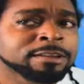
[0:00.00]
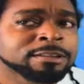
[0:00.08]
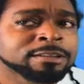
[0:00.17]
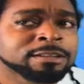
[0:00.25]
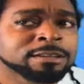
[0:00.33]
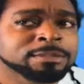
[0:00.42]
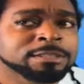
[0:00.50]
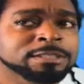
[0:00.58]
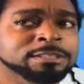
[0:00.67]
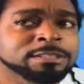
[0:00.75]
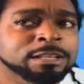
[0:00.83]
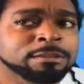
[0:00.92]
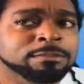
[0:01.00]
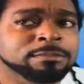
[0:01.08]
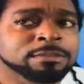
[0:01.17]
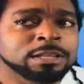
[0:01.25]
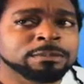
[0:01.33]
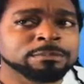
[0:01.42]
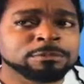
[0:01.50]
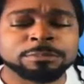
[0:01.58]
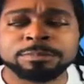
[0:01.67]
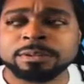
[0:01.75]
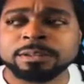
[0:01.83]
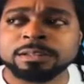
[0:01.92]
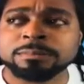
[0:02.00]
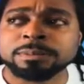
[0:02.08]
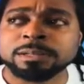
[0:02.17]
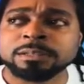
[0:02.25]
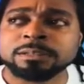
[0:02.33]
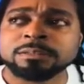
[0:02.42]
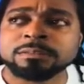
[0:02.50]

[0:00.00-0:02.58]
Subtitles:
Let me just name drop a little bit.